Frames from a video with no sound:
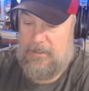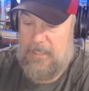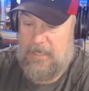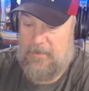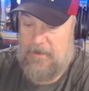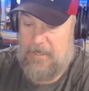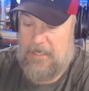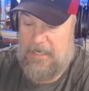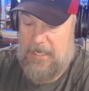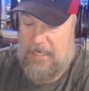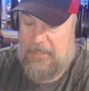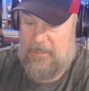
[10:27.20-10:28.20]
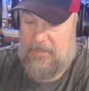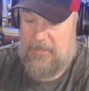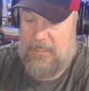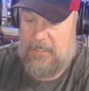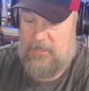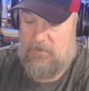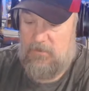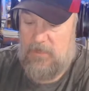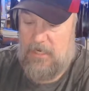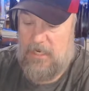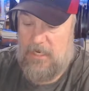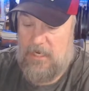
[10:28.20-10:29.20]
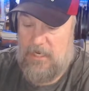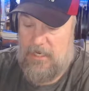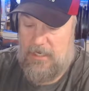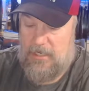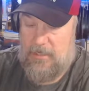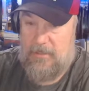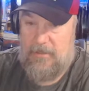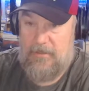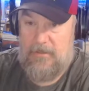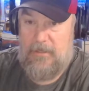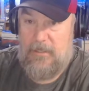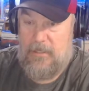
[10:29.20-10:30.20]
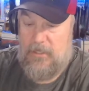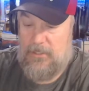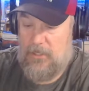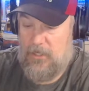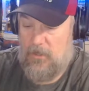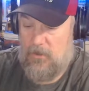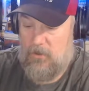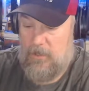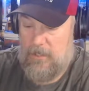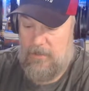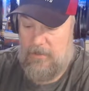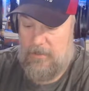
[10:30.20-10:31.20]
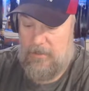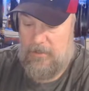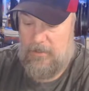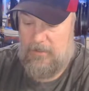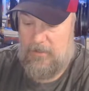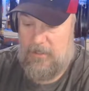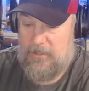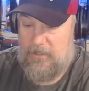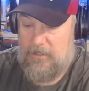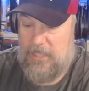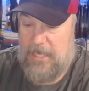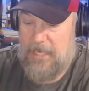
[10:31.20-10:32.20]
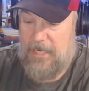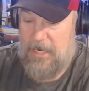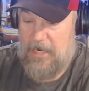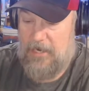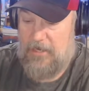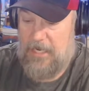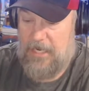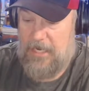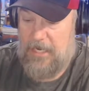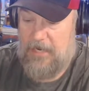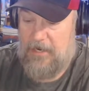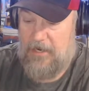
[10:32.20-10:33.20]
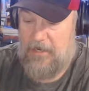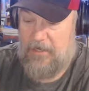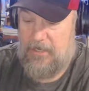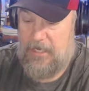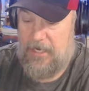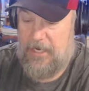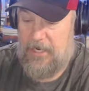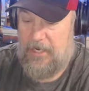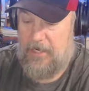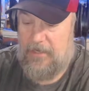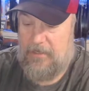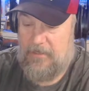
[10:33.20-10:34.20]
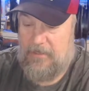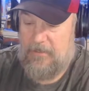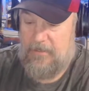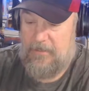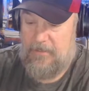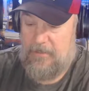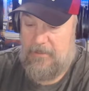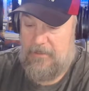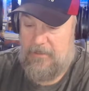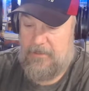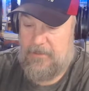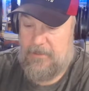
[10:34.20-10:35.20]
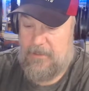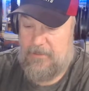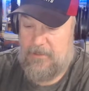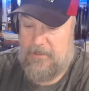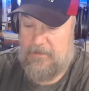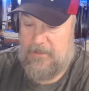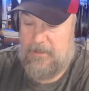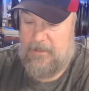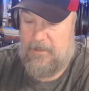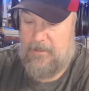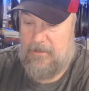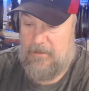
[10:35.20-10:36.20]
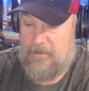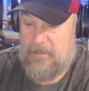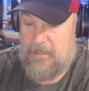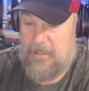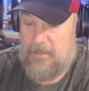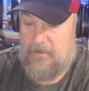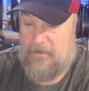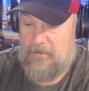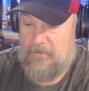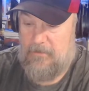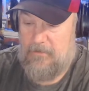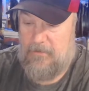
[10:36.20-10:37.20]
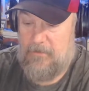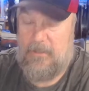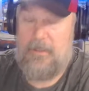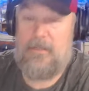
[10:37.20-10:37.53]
Damn it. I can't get this thing to work. So, dead air, dead air, dead air. Dun, dun, dun, dun.